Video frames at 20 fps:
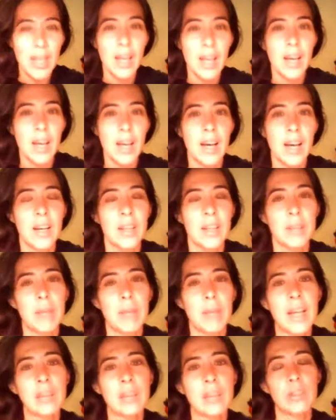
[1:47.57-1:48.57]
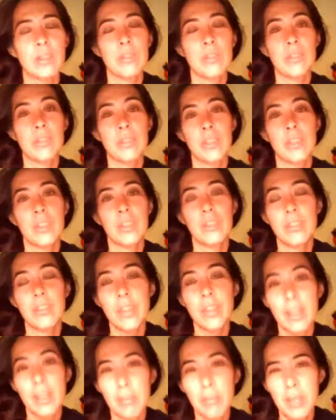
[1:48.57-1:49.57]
I don't know if you're like me.